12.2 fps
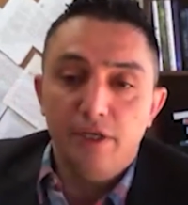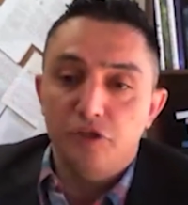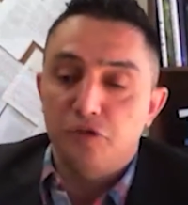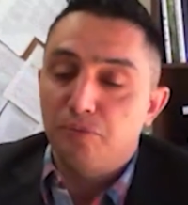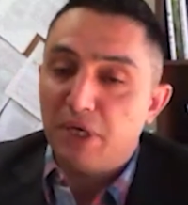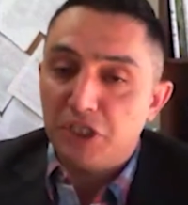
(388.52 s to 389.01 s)

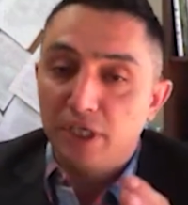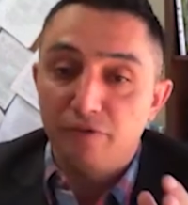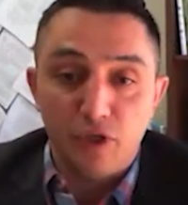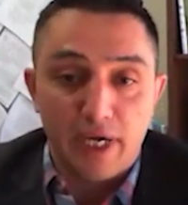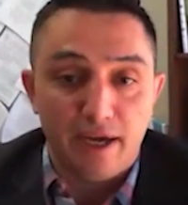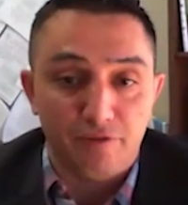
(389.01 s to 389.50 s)
especially if
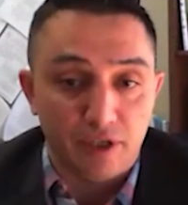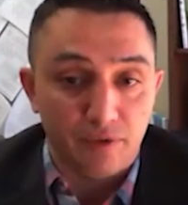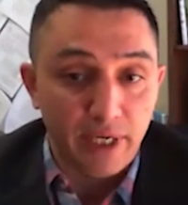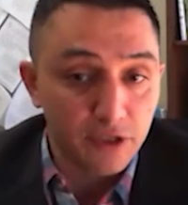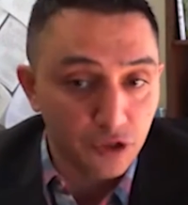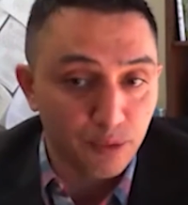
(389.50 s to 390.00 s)
you have a
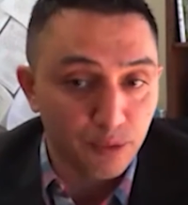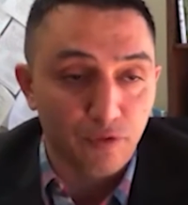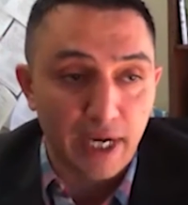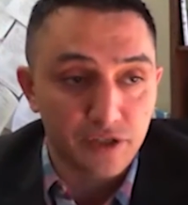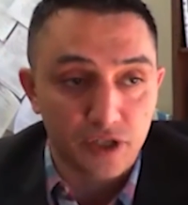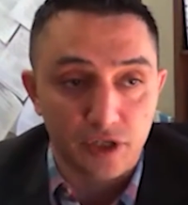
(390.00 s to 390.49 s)
great
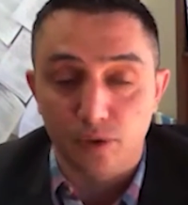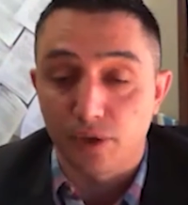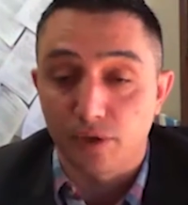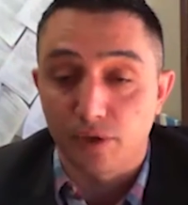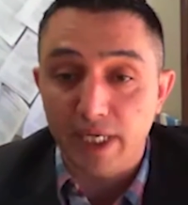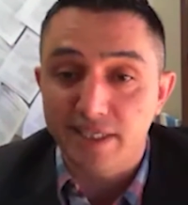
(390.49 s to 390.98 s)
supervisor or
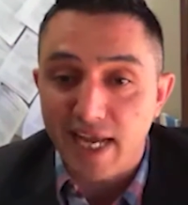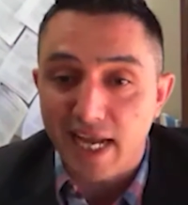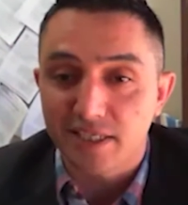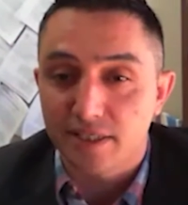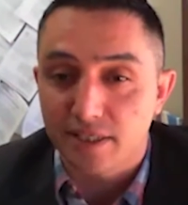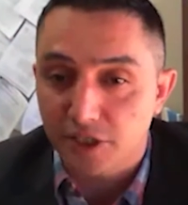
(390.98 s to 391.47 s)
great
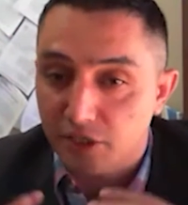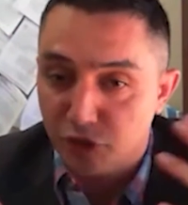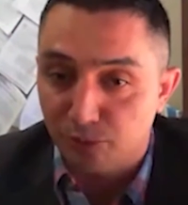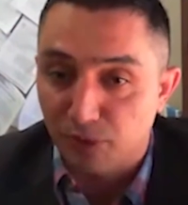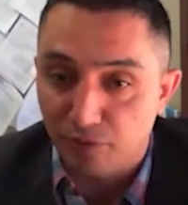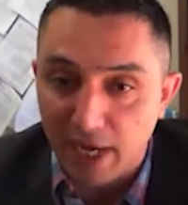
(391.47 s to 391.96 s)
statistician
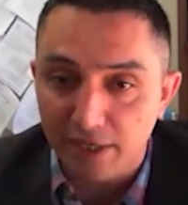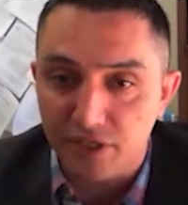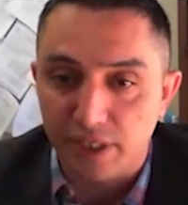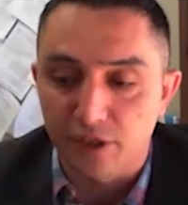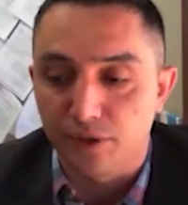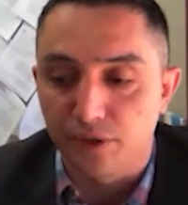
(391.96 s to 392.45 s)

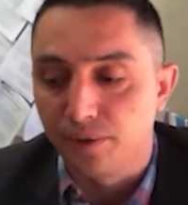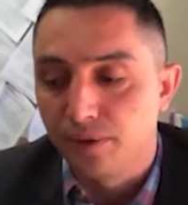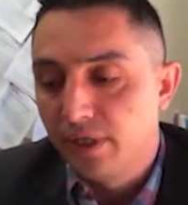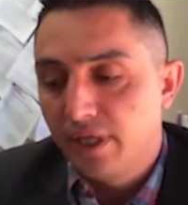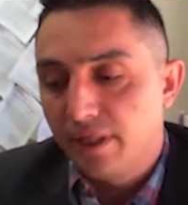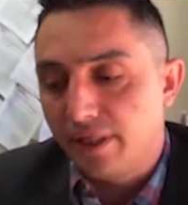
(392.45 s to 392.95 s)
supervising you,
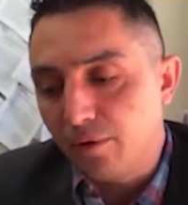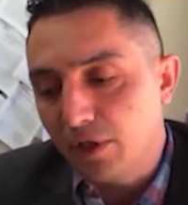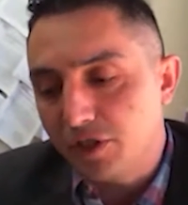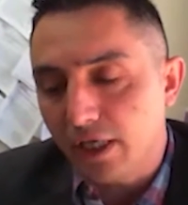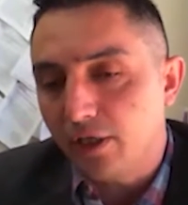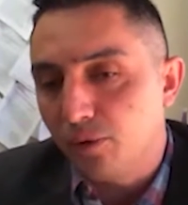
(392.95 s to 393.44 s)
they will
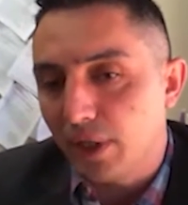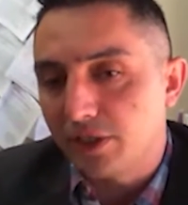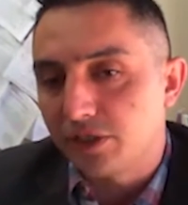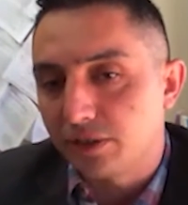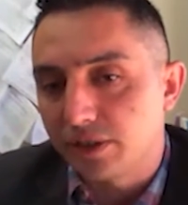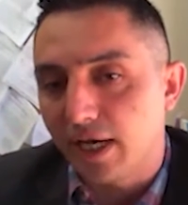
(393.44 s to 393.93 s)
tell you
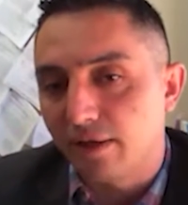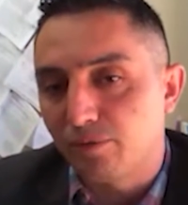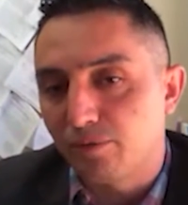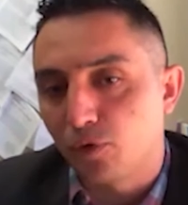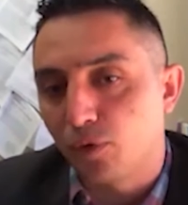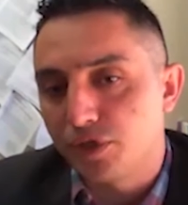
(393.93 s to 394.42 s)
what type
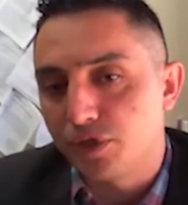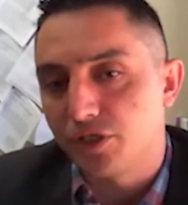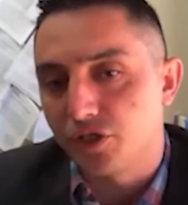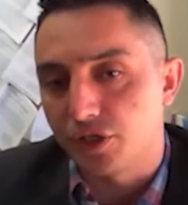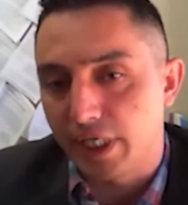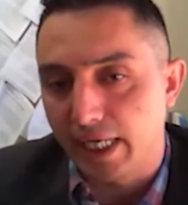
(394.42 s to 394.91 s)
of courses
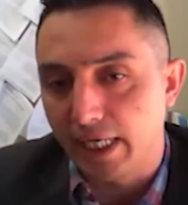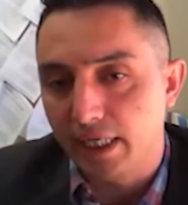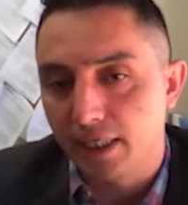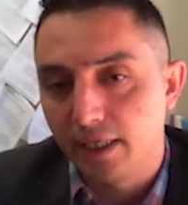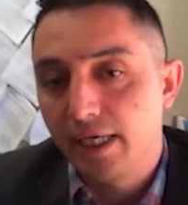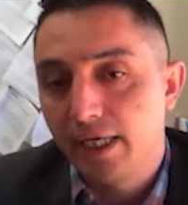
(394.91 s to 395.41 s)
to take.
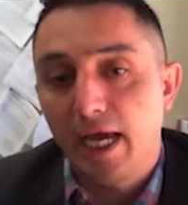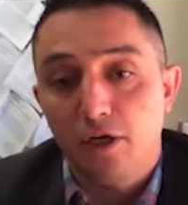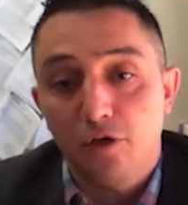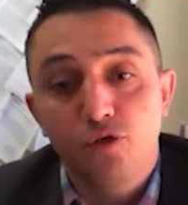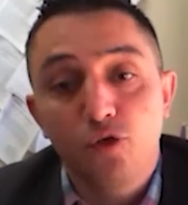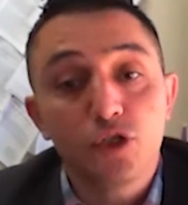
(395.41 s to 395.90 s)
And
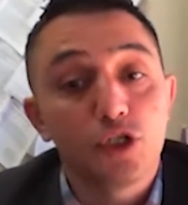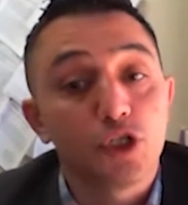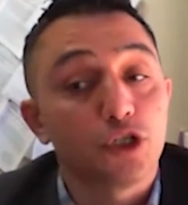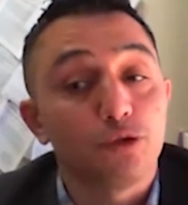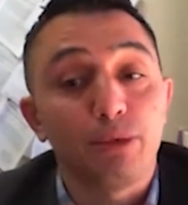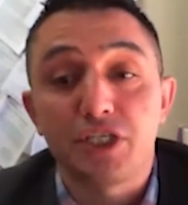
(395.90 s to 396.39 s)
of course, you
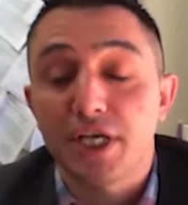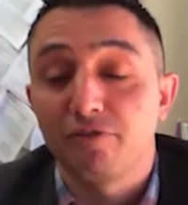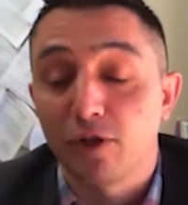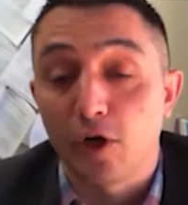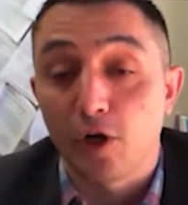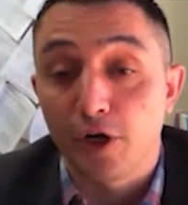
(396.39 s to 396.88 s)
should be a
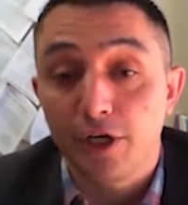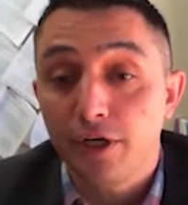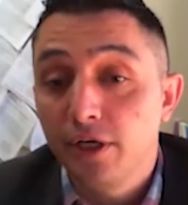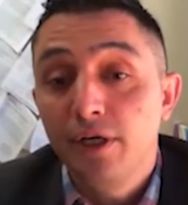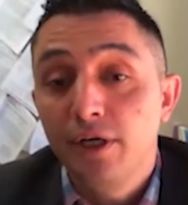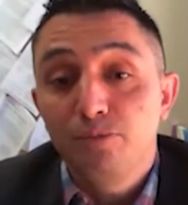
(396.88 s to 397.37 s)
self-learner
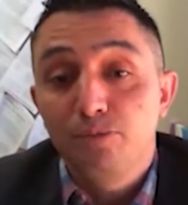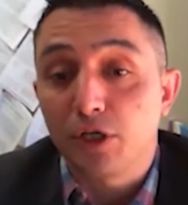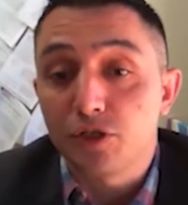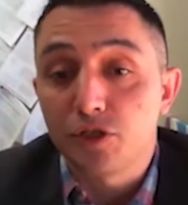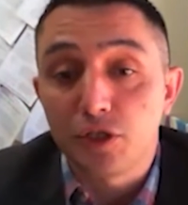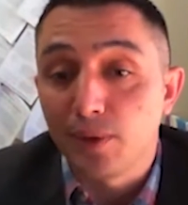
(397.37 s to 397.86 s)

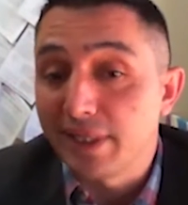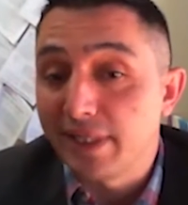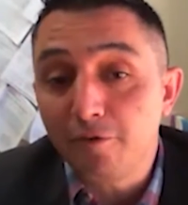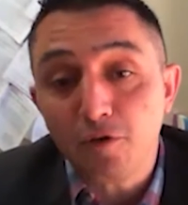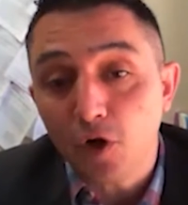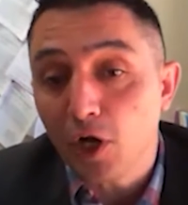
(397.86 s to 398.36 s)
because you will
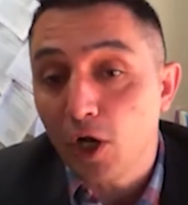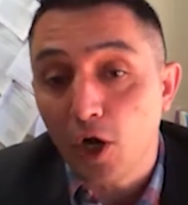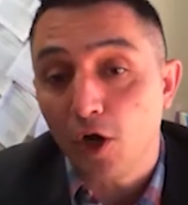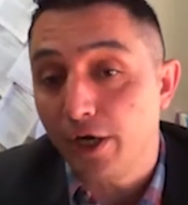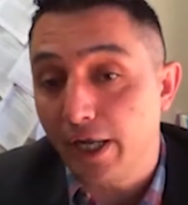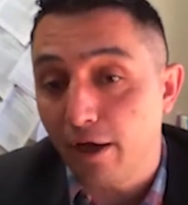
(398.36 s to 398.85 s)
never
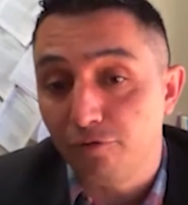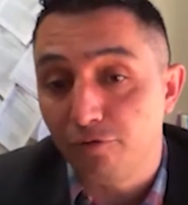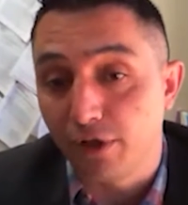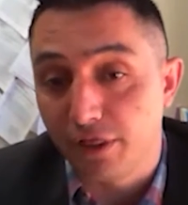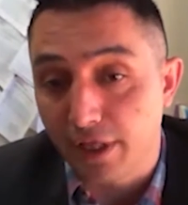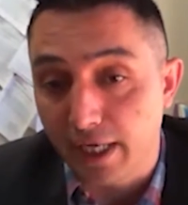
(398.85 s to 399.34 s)
learn
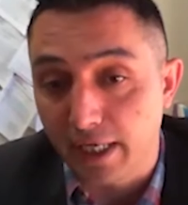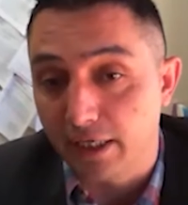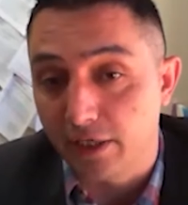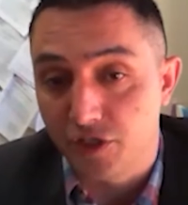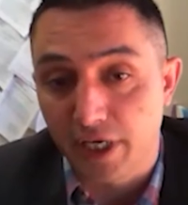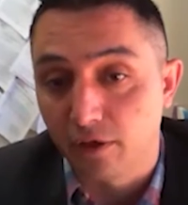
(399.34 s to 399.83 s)
everything in
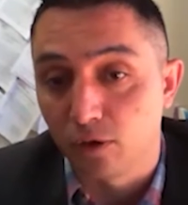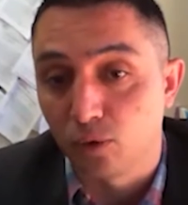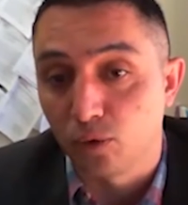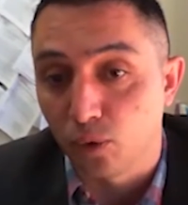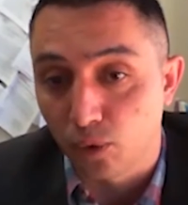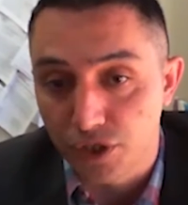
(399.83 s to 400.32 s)
a single
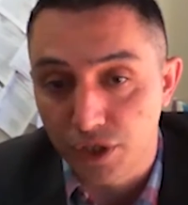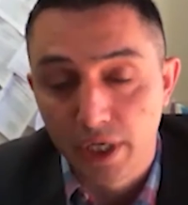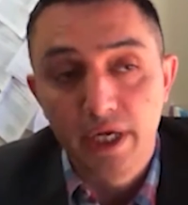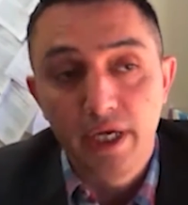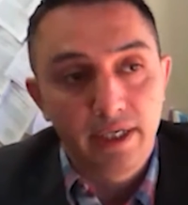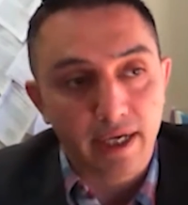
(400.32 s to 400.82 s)
course.
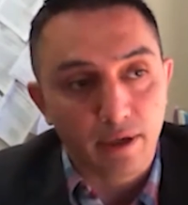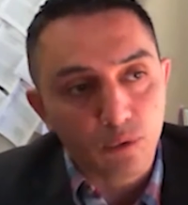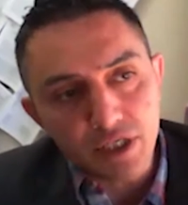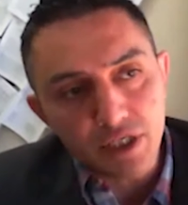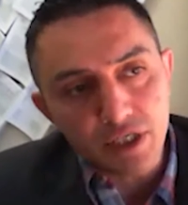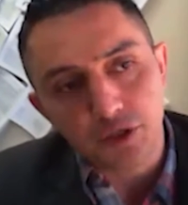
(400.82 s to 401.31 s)
Now,
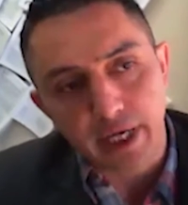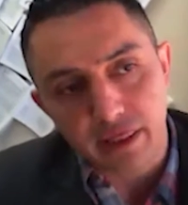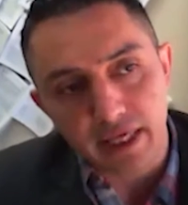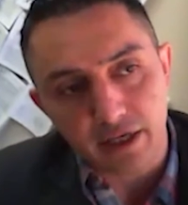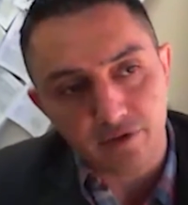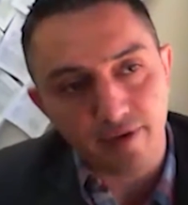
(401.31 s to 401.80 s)
once you hit
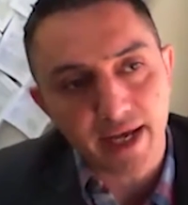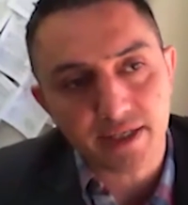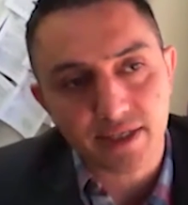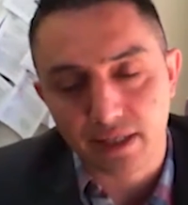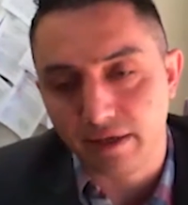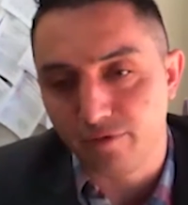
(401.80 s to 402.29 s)
the
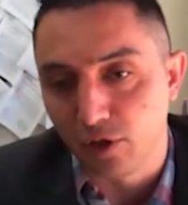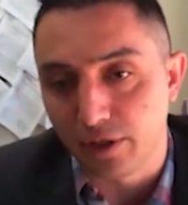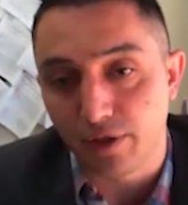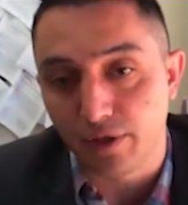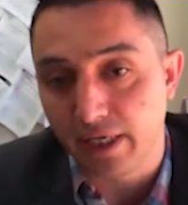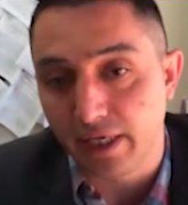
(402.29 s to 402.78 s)
advanced level
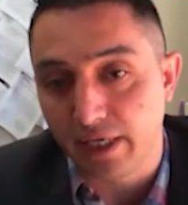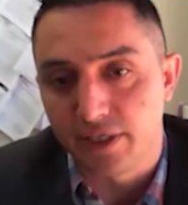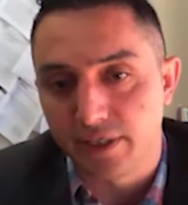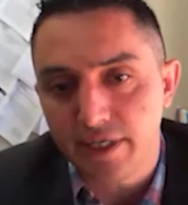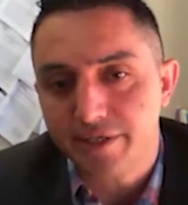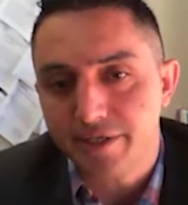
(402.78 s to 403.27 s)
in
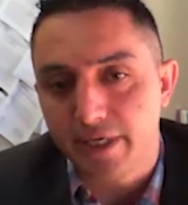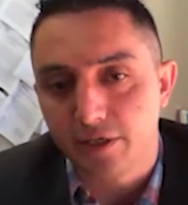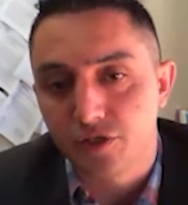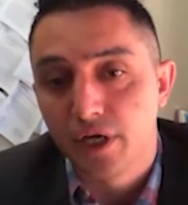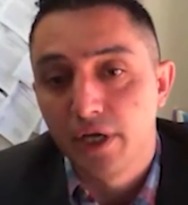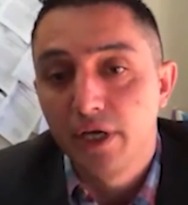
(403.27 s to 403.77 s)
statistics,